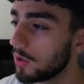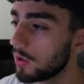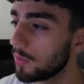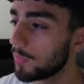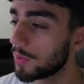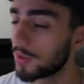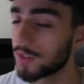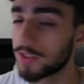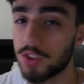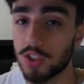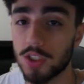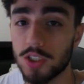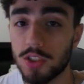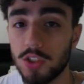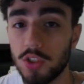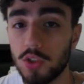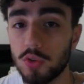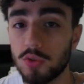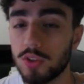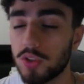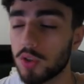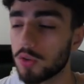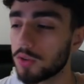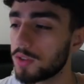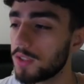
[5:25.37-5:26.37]
because you're going to
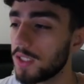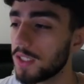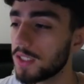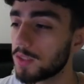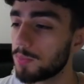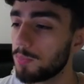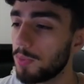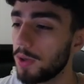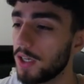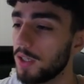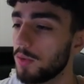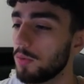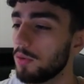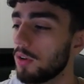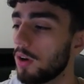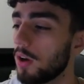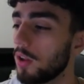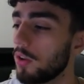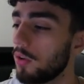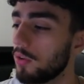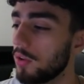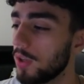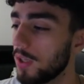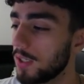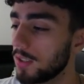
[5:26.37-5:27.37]
use those things paired with
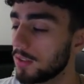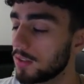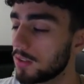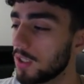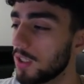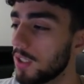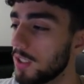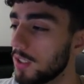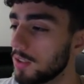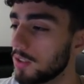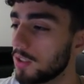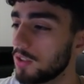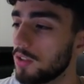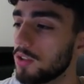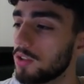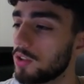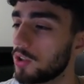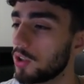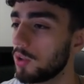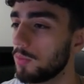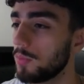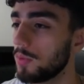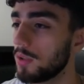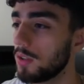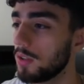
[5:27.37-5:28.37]
other things to
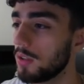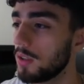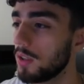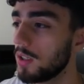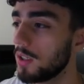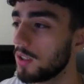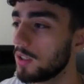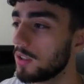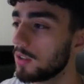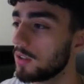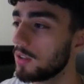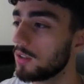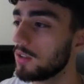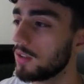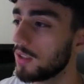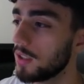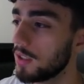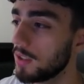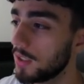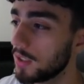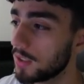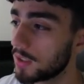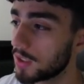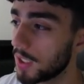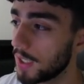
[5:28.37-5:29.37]
determine,
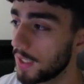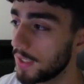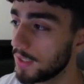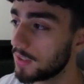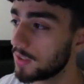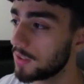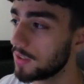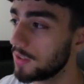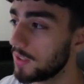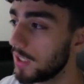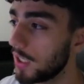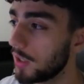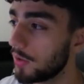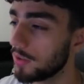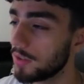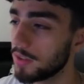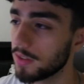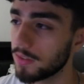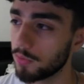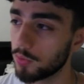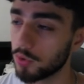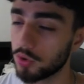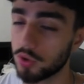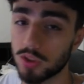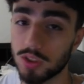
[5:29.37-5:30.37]
in this case,
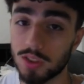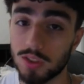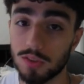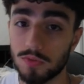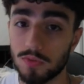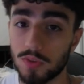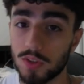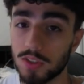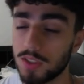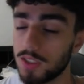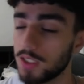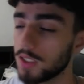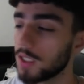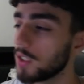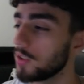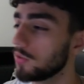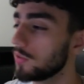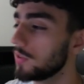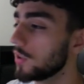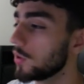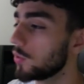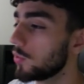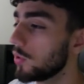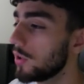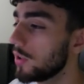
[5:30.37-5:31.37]
narrative, which is the first thing I
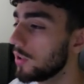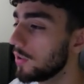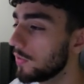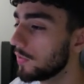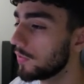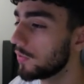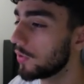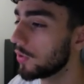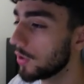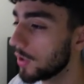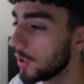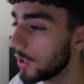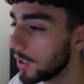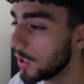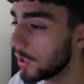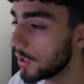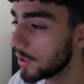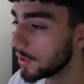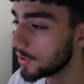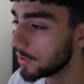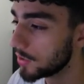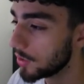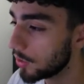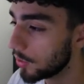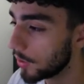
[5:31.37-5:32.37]
use liquidity for.
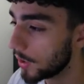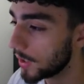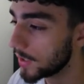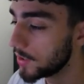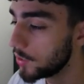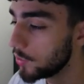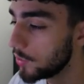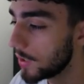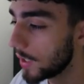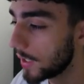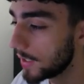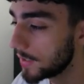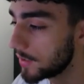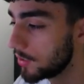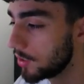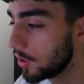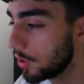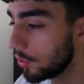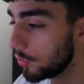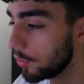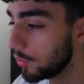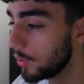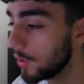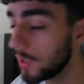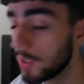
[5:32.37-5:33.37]
So as you guys
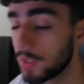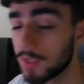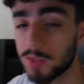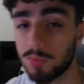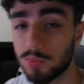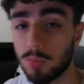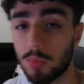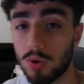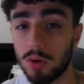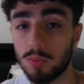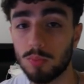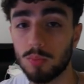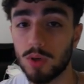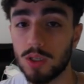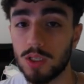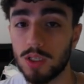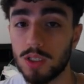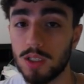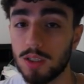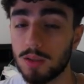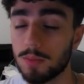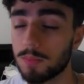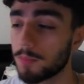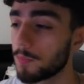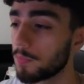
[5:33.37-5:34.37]
know, smart
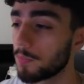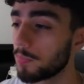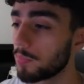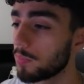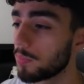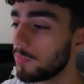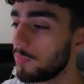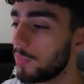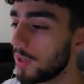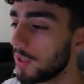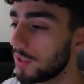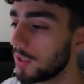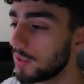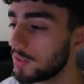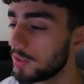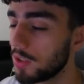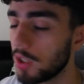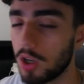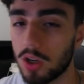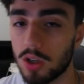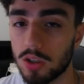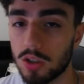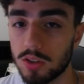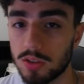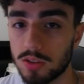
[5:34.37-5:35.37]
money pairs
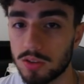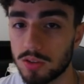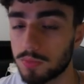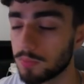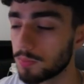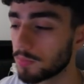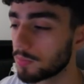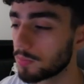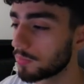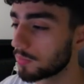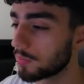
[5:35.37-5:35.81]
longs